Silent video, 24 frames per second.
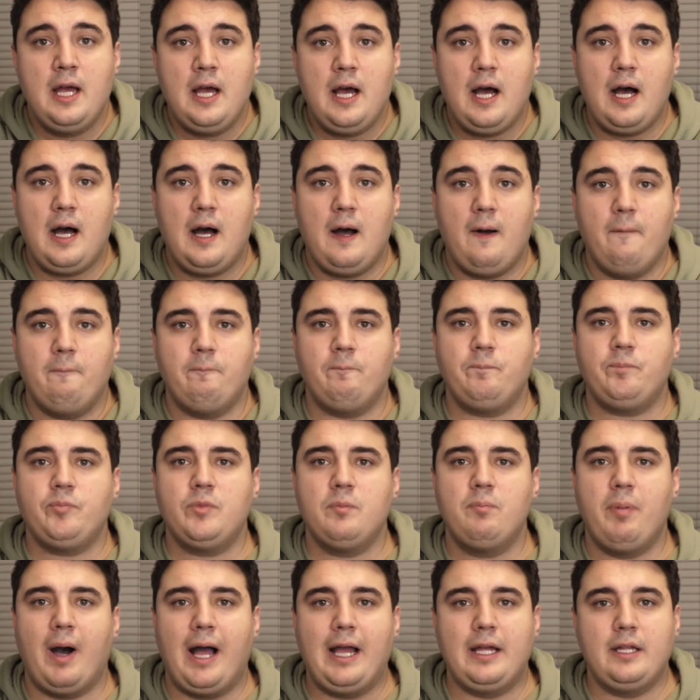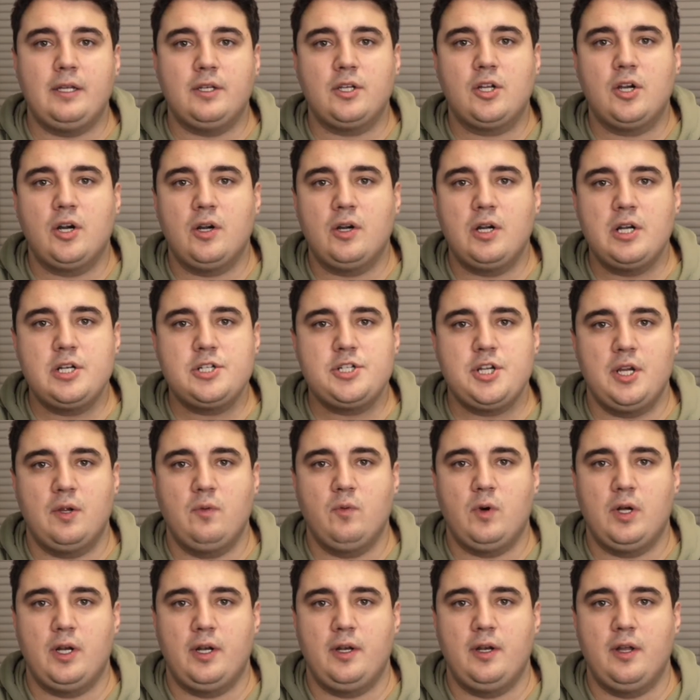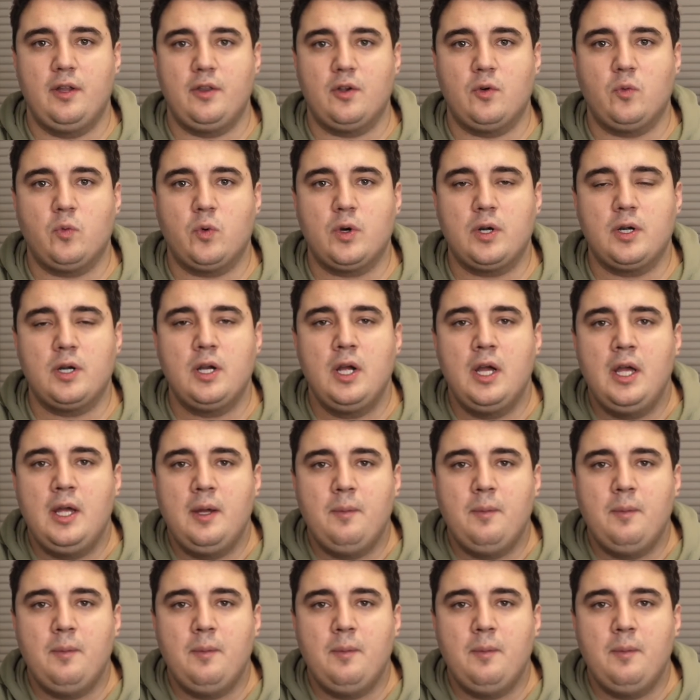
by encouraging one another, we're